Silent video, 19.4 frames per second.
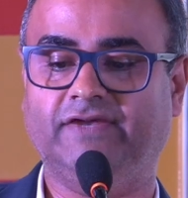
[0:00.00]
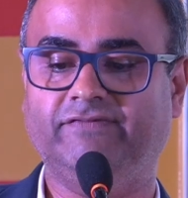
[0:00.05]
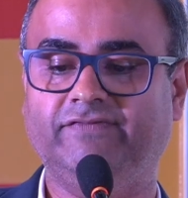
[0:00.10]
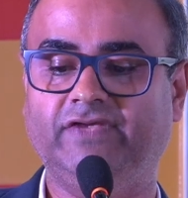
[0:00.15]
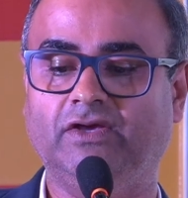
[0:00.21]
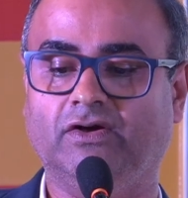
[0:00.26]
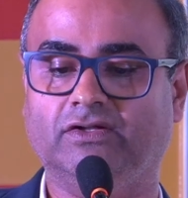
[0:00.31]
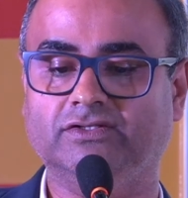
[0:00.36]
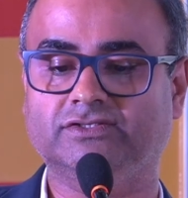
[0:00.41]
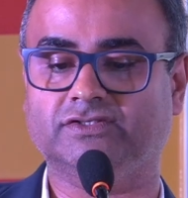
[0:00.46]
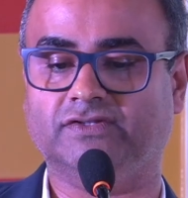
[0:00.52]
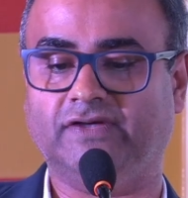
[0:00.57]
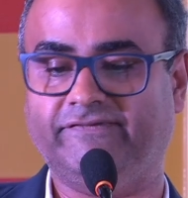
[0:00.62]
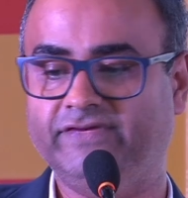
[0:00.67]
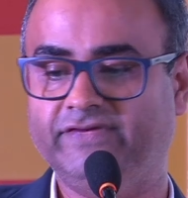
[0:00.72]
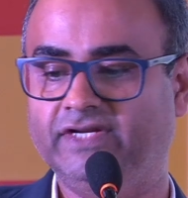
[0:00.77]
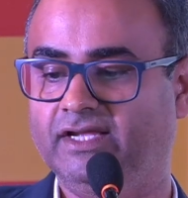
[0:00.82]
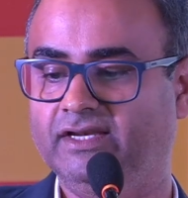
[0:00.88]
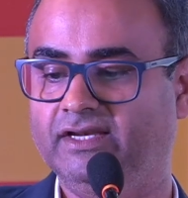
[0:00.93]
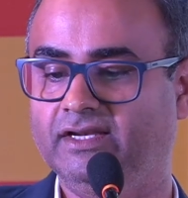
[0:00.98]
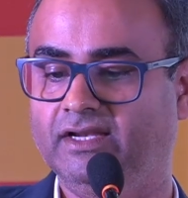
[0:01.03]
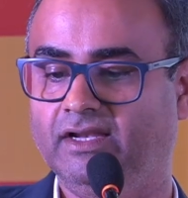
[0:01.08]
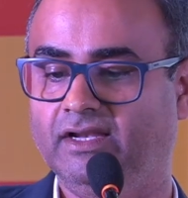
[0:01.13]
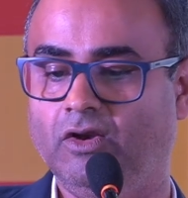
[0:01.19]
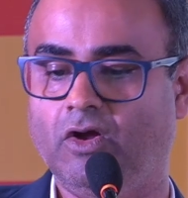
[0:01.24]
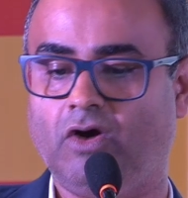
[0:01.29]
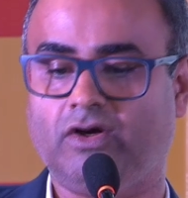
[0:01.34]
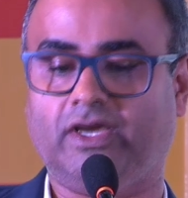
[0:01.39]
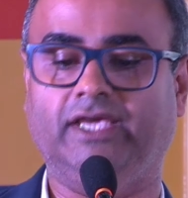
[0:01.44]
where we also have done
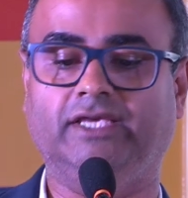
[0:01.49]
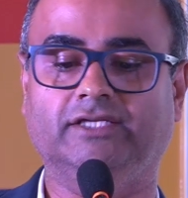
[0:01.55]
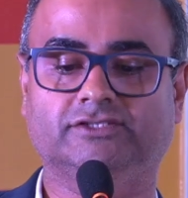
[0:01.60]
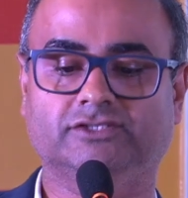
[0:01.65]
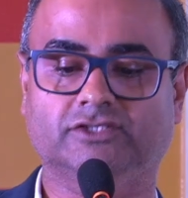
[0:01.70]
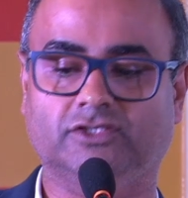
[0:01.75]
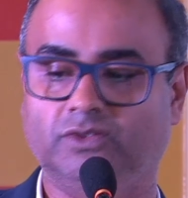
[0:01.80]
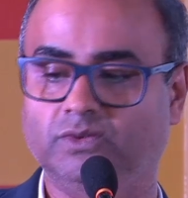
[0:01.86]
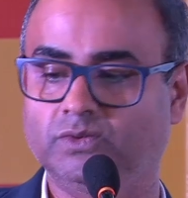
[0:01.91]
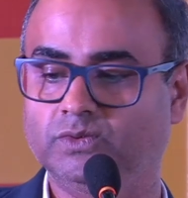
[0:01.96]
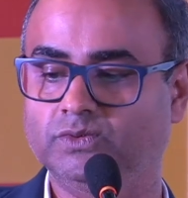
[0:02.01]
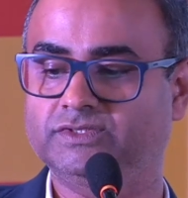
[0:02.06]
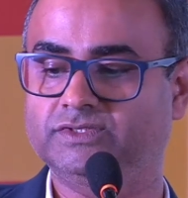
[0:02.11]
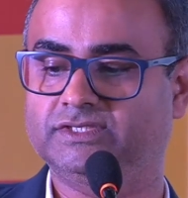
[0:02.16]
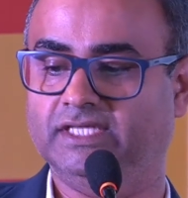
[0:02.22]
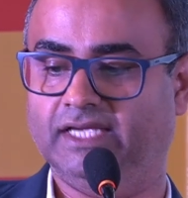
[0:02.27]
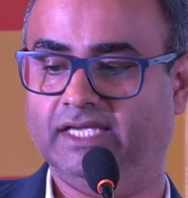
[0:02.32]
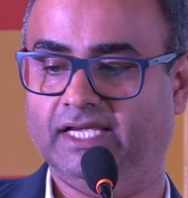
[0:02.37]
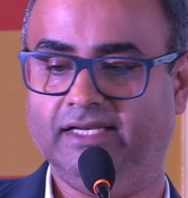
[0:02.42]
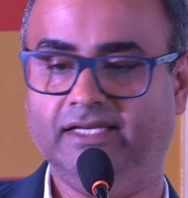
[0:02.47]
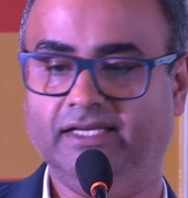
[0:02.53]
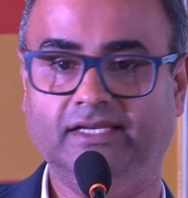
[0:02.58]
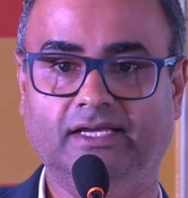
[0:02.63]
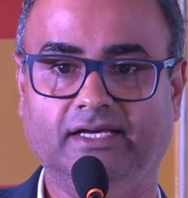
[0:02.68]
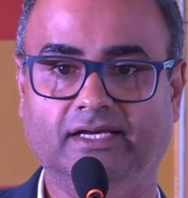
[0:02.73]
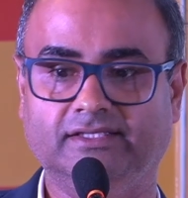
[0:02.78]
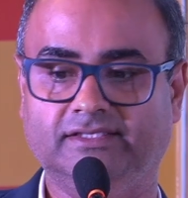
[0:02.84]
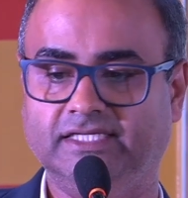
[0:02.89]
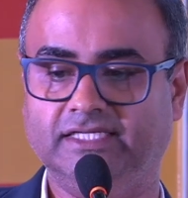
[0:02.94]
locking screws
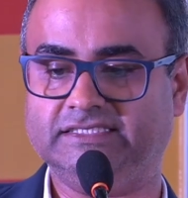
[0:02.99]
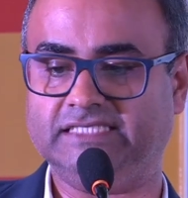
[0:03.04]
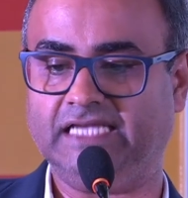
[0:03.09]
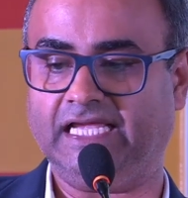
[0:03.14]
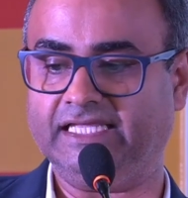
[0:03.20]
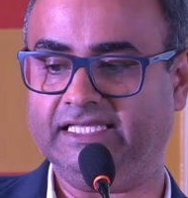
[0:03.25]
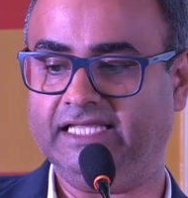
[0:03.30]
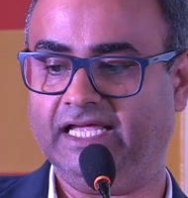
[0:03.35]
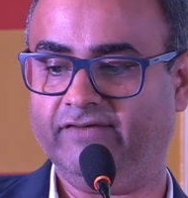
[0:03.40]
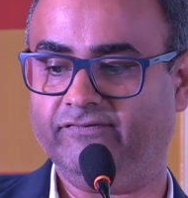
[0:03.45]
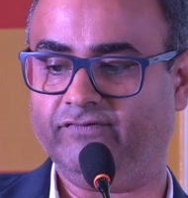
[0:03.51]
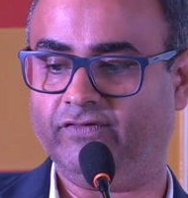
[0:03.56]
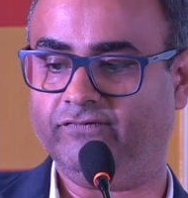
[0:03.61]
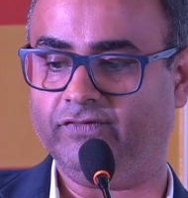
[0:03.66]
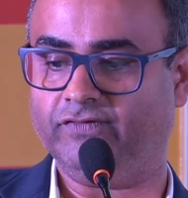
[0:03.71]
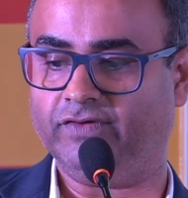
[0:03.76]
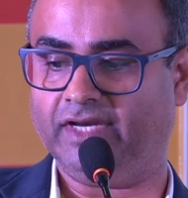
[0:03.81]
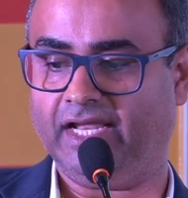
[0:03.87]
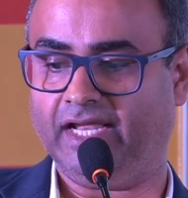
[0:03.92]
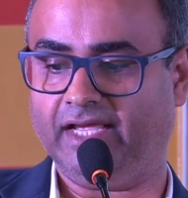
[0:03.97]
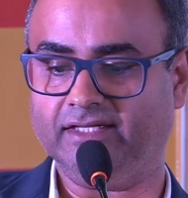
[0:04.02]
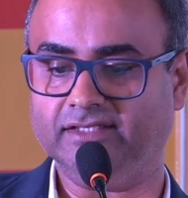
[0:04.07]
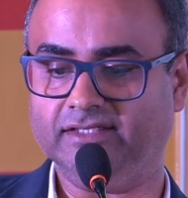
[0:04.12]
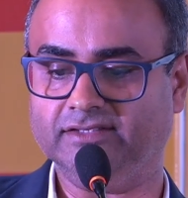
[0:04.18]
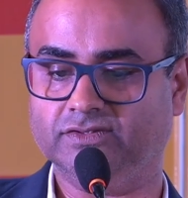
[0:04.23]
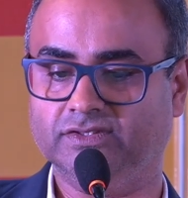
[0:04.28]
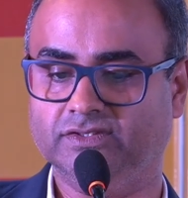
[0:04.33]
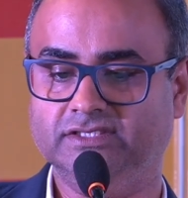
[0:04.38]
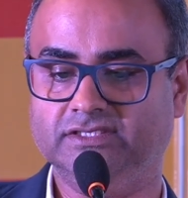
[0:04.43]
and things like that for foot and
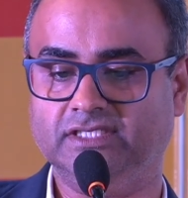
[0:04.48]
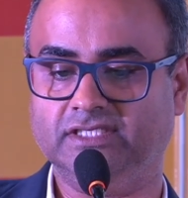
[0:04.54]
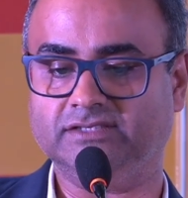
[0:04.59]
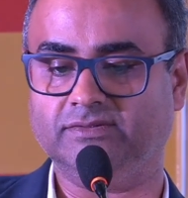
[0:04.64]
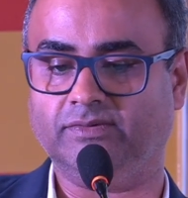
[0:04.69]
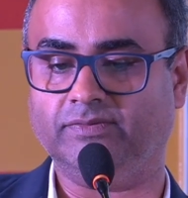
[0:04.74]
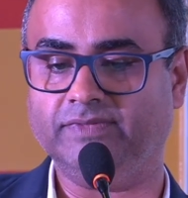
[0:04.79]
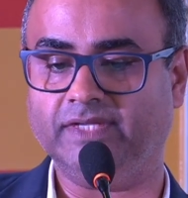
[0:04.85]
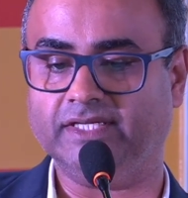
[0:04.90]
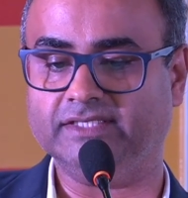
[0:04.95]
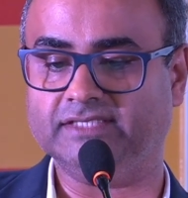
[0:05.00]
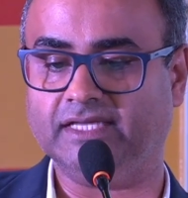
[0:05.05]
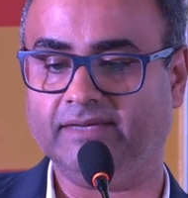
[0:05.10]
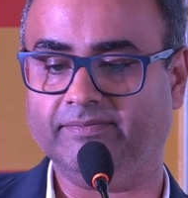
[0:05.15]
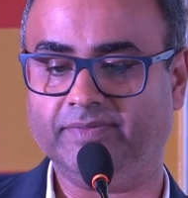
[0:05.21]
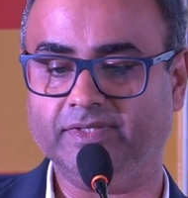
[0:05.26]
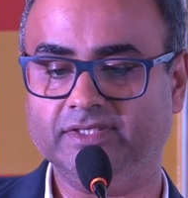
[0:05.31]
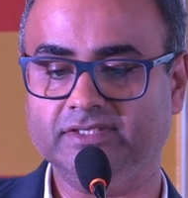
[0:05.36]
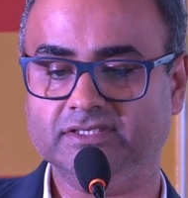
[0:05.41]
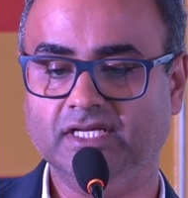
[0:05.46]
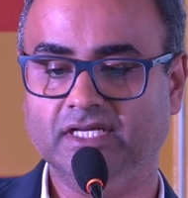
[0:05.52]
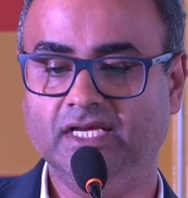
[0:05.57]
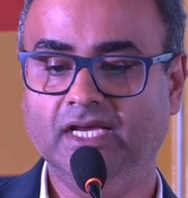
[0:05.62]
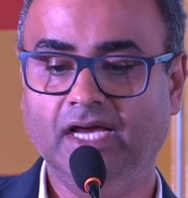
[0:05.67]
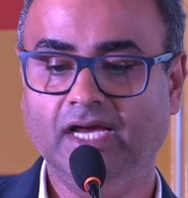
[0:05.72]
ankle. So these are some of the examples.